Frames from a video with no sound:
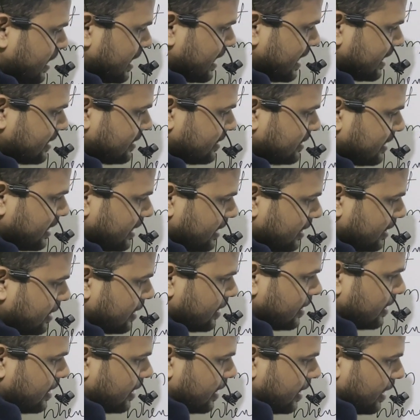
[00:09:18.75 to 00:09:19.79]
be less
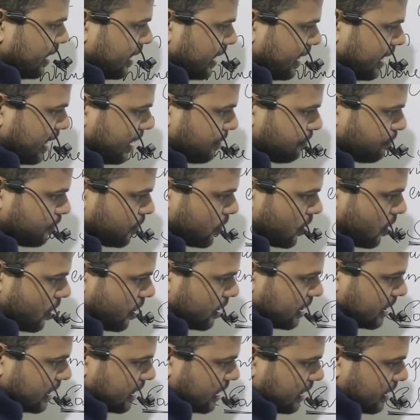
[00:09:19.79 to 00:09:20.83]
than
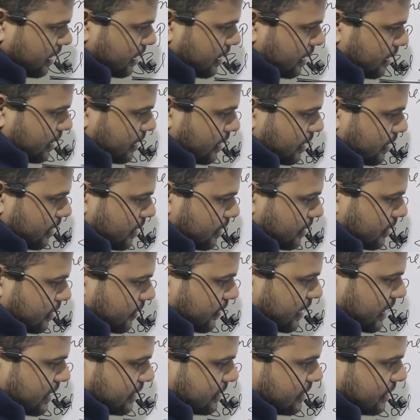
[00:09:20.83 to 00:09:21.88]
employee,
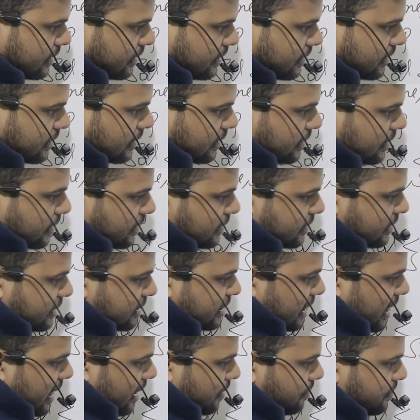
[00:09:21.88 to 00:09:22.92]
you can see,
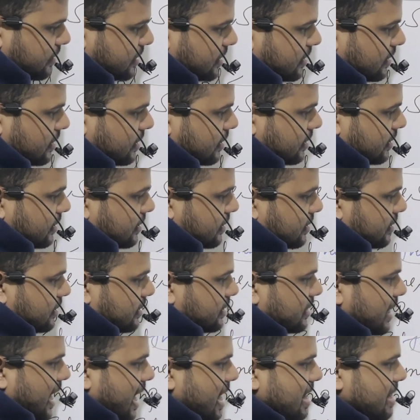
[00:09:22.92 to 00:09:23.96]
James
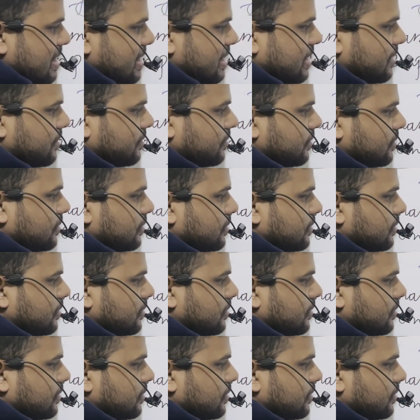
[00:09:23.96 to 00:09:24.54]
salary.